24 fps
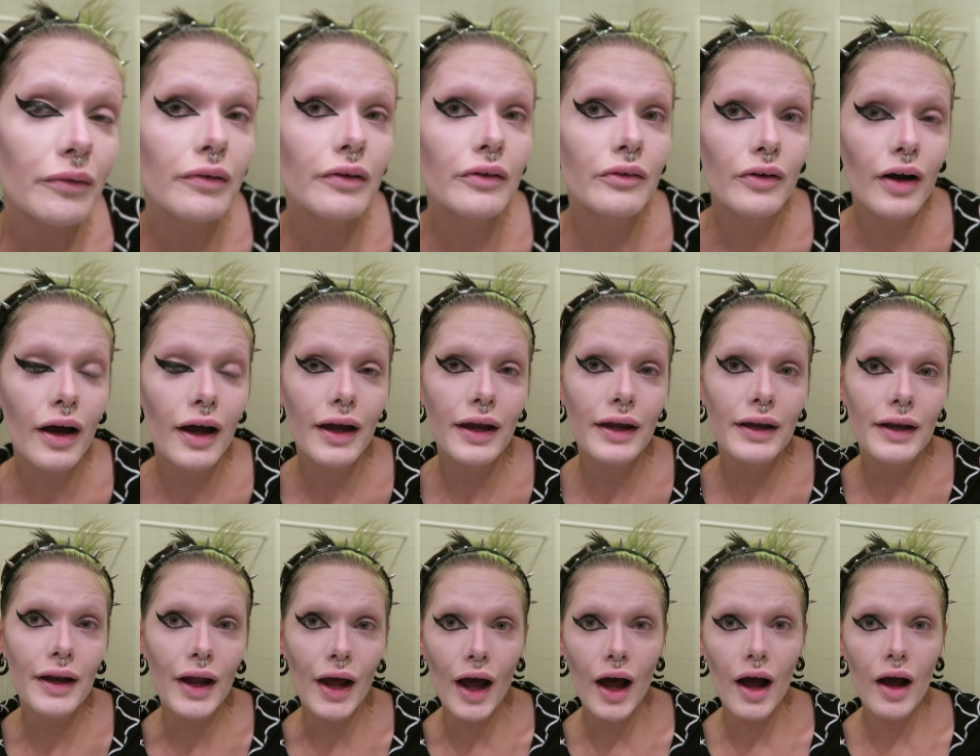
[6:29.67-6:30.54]
Right
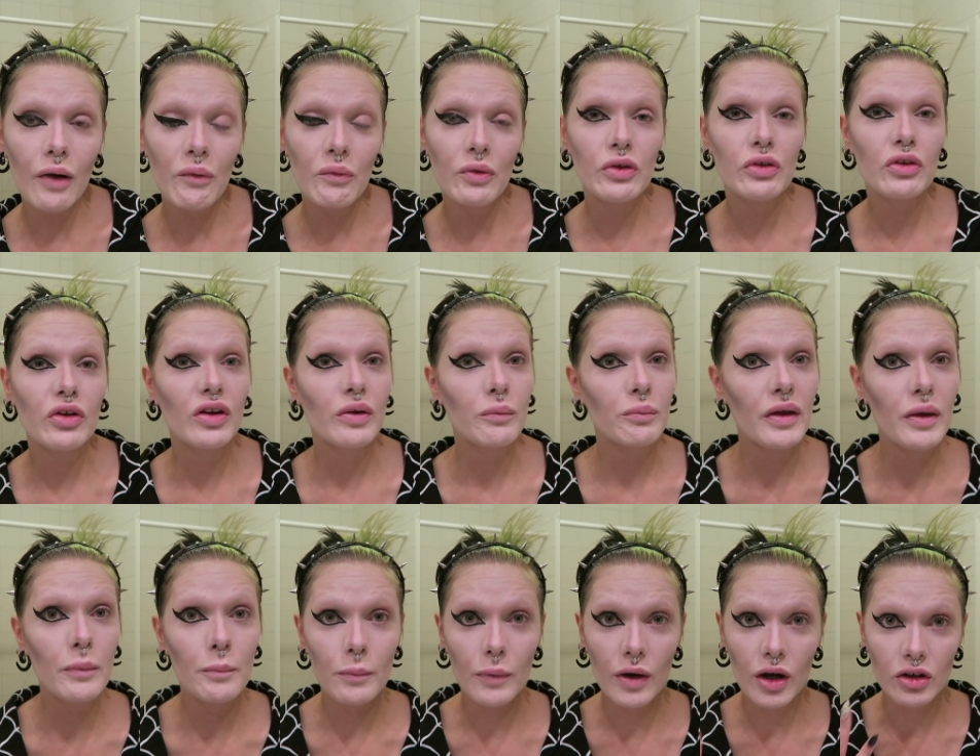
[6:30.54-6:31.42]
now it's gonna be
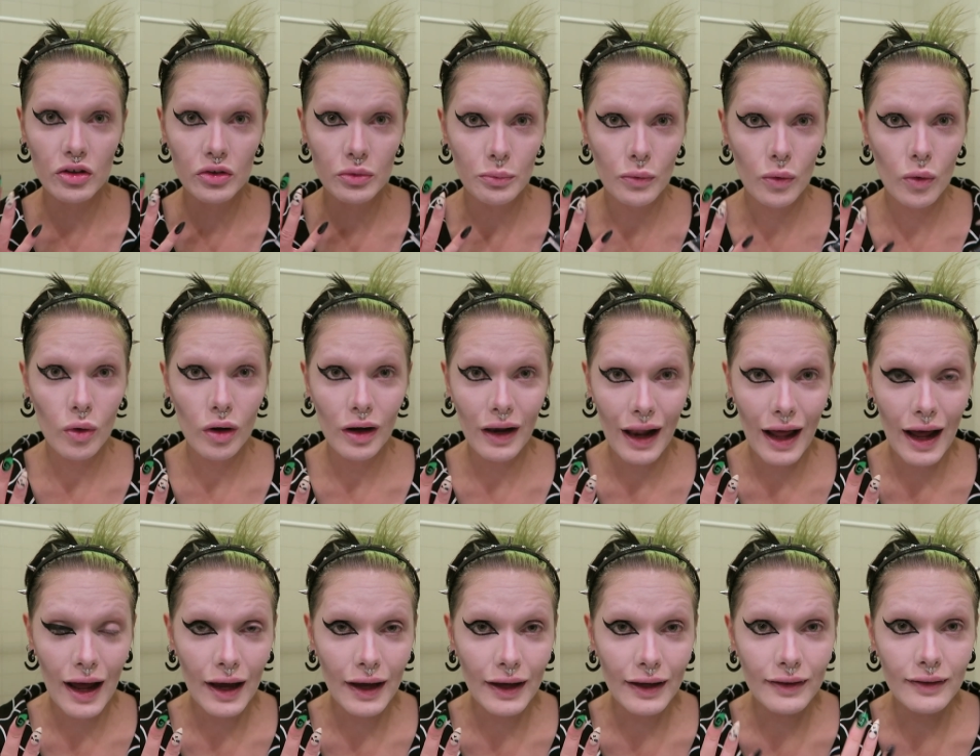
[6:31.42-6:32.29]
much more
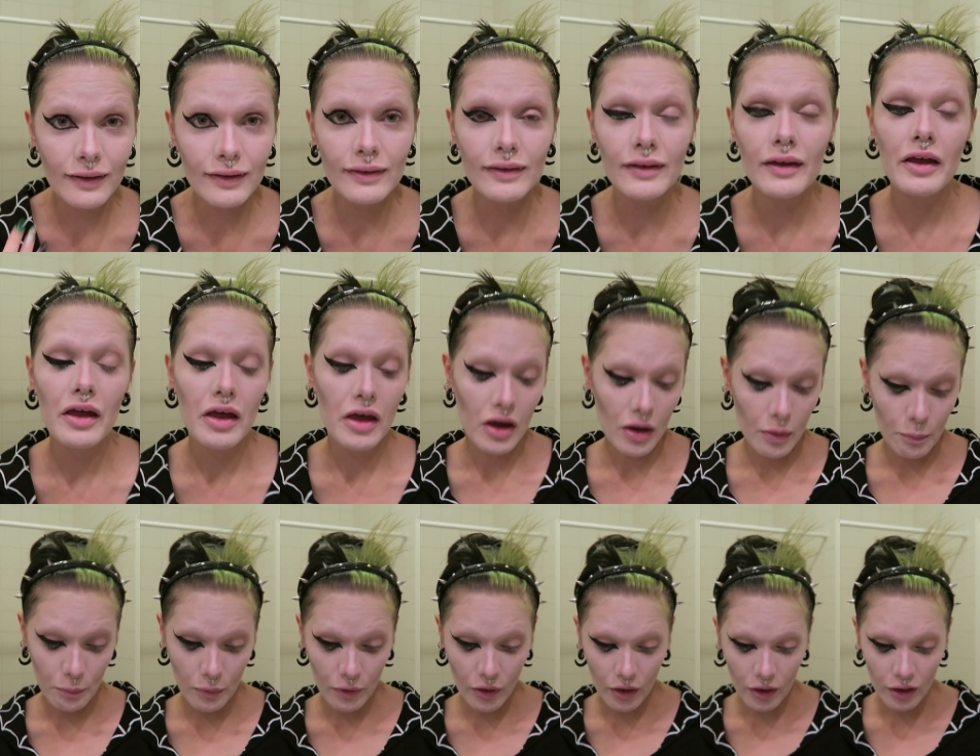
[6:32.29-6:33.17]
lines,
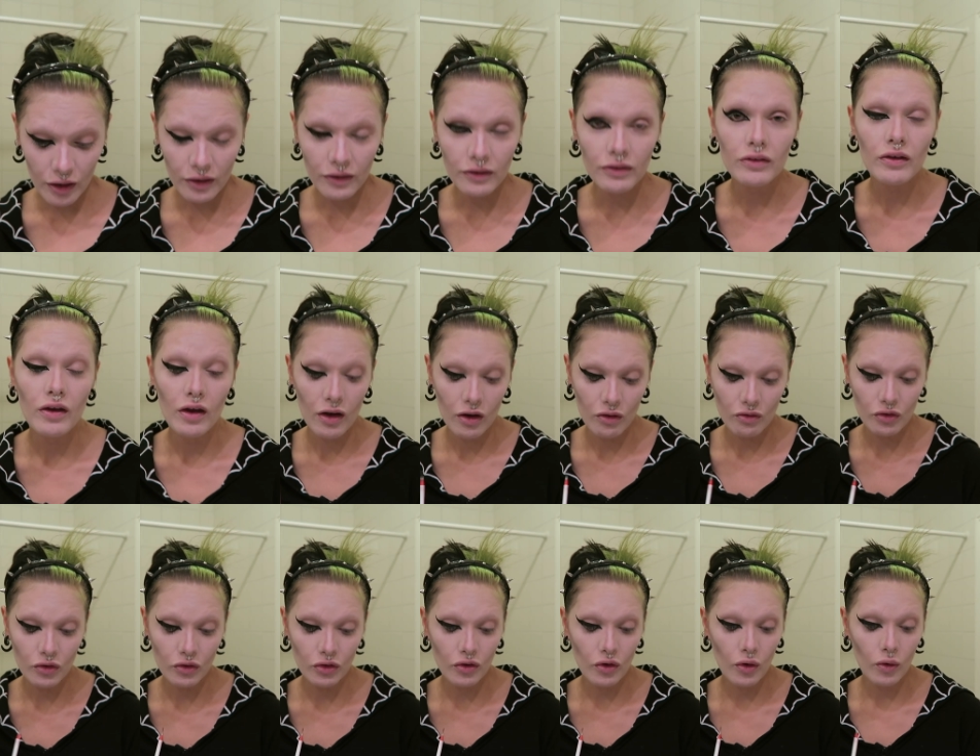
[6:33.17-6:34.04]
but
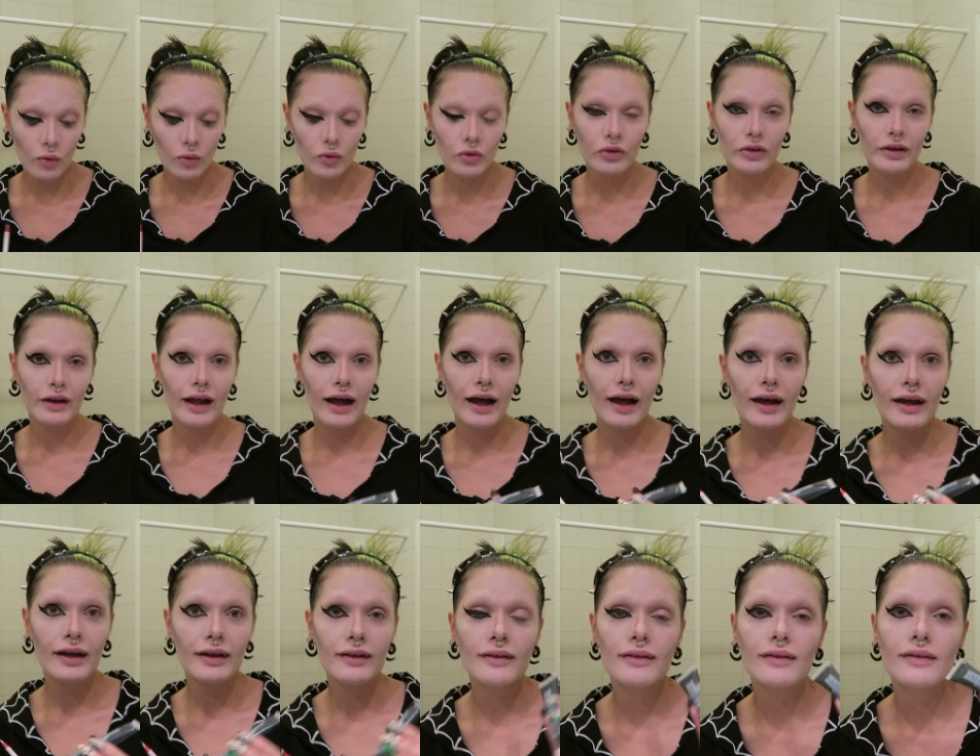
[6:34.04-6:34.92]
for those
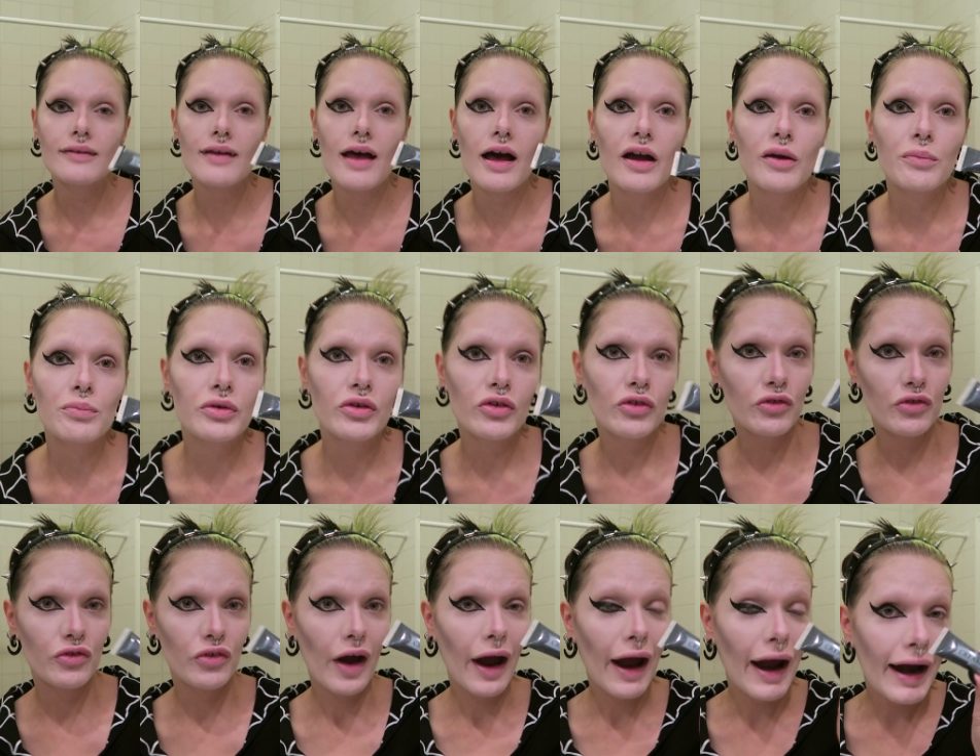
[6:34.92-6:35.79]
lines I
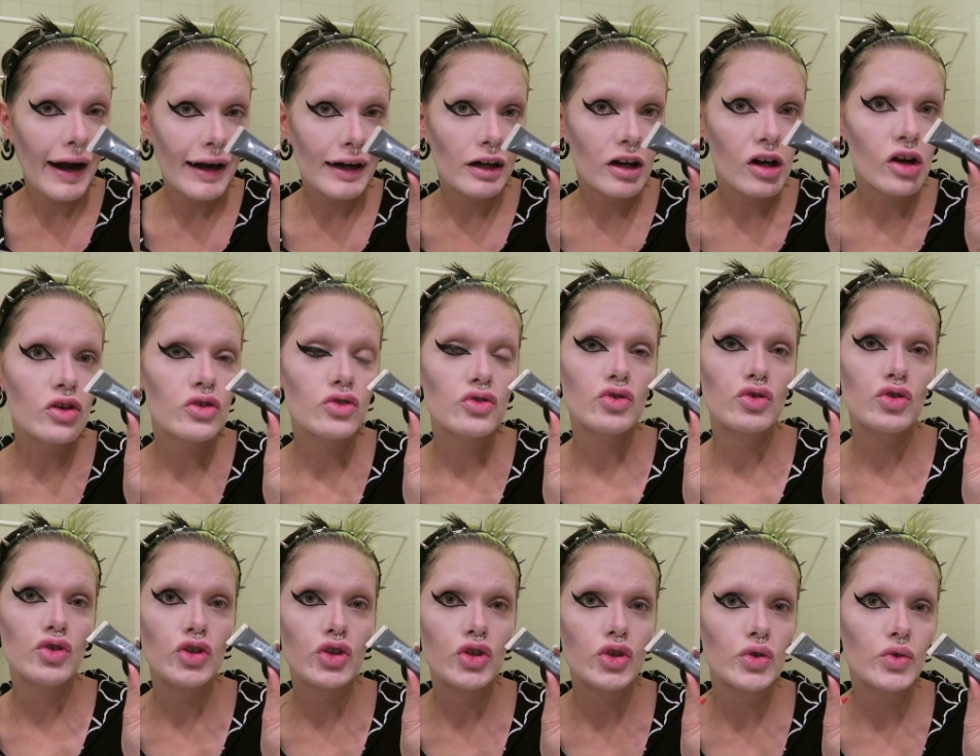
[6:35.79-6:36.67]
prefer
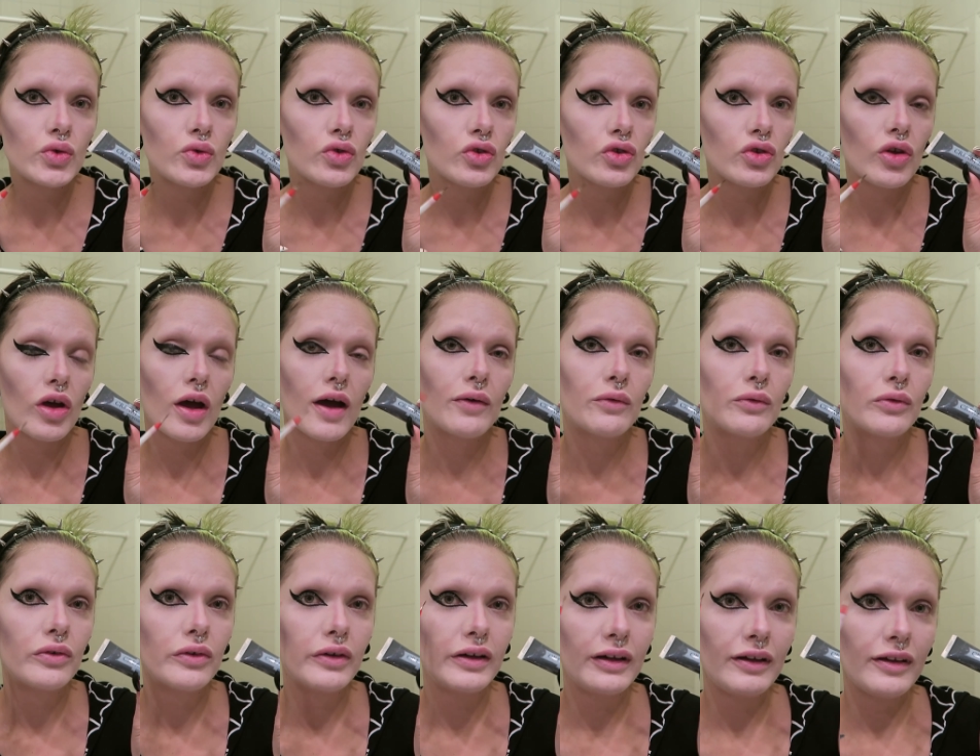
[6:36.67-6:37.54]
to use a
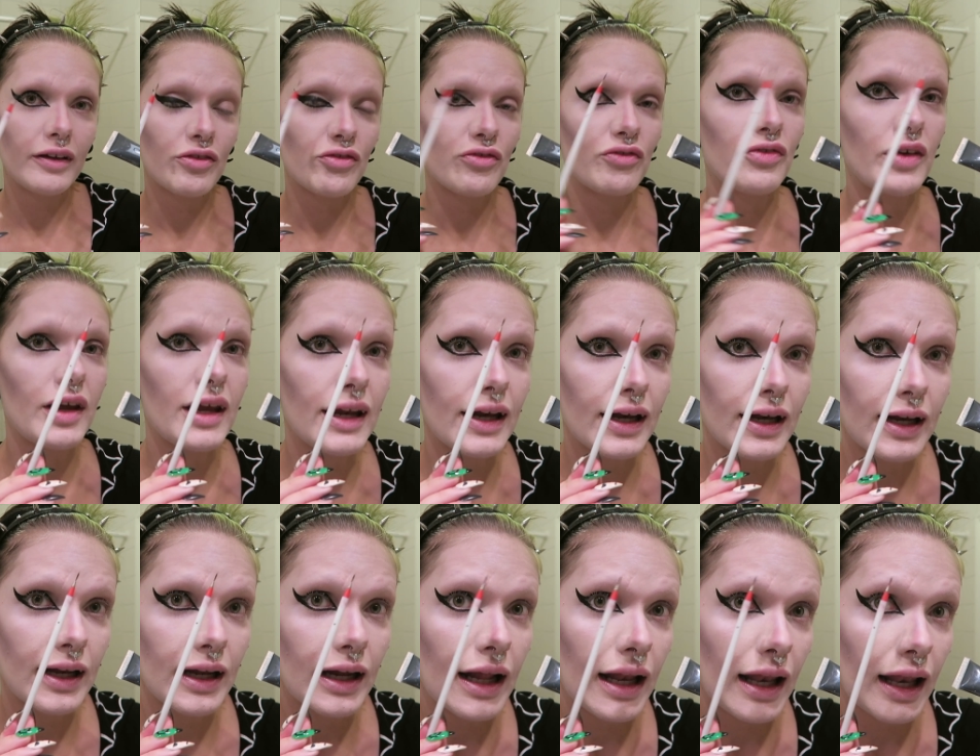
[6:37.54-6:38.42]
really
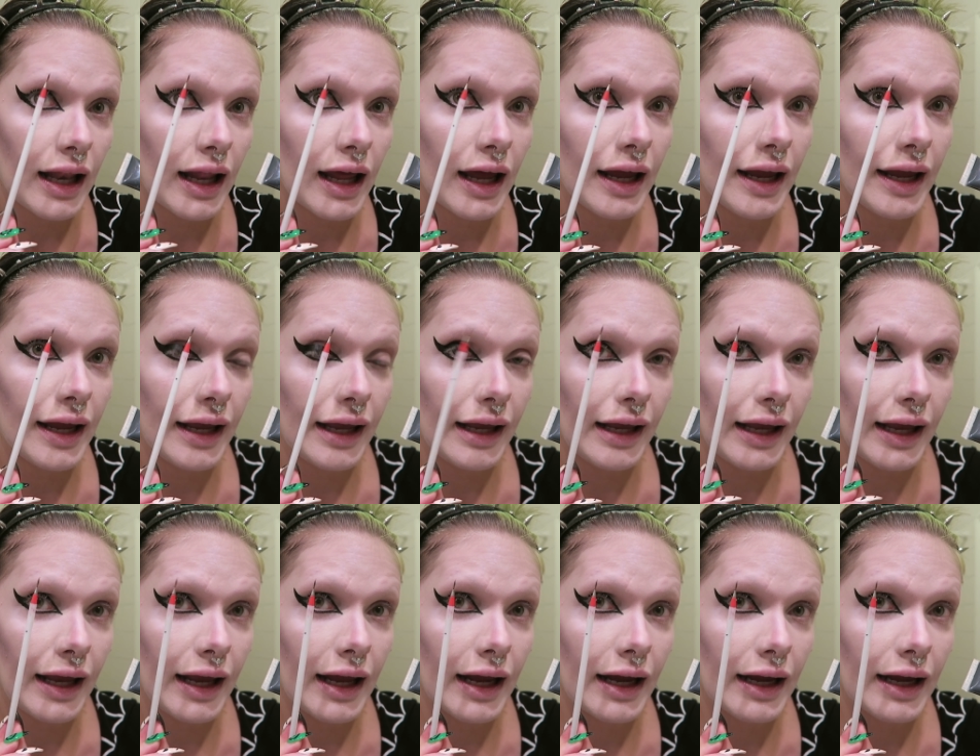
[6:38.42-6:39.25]
thin like